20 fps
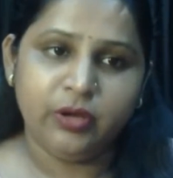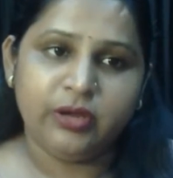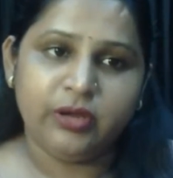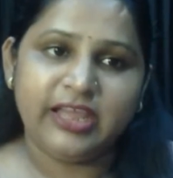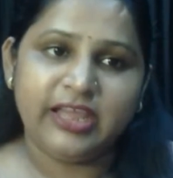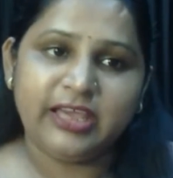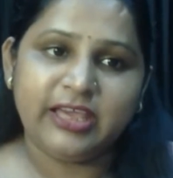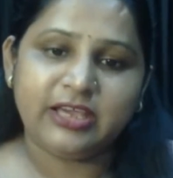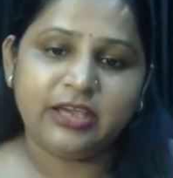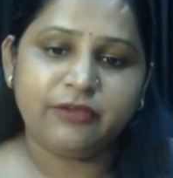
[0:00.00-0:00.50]

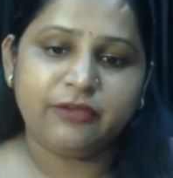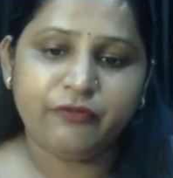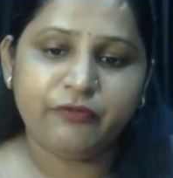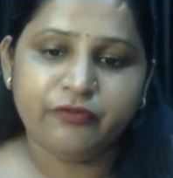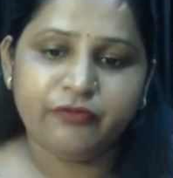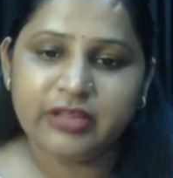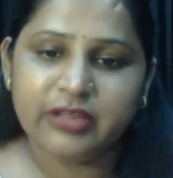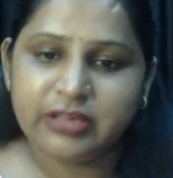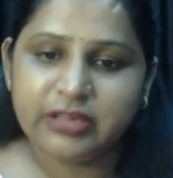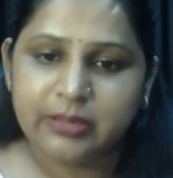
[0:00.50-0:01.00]
Like if
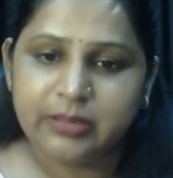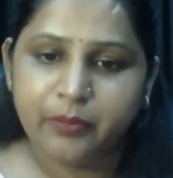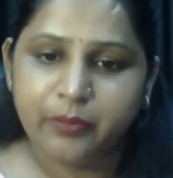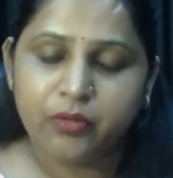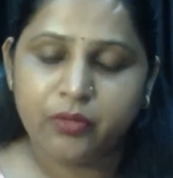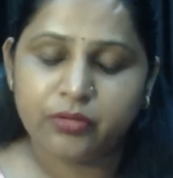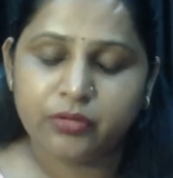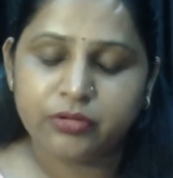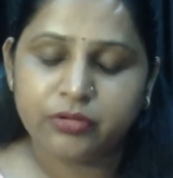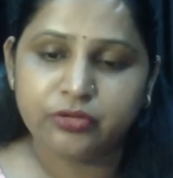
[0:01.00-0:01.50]
we
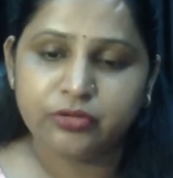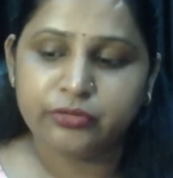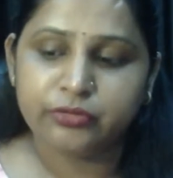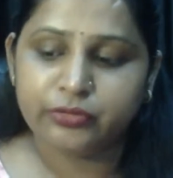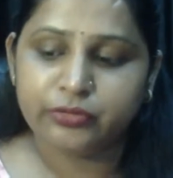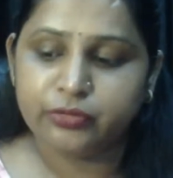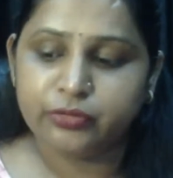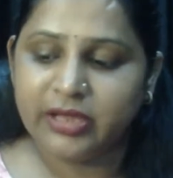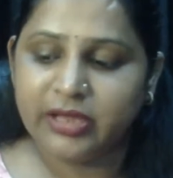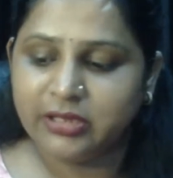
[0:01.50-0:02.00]
supposed to
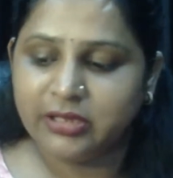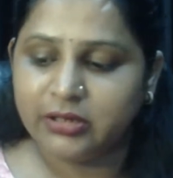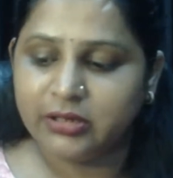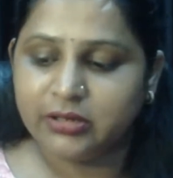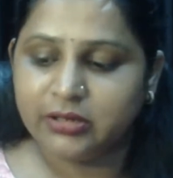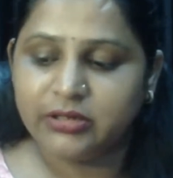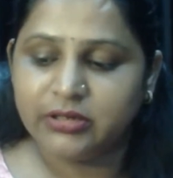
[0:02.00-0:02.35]
do any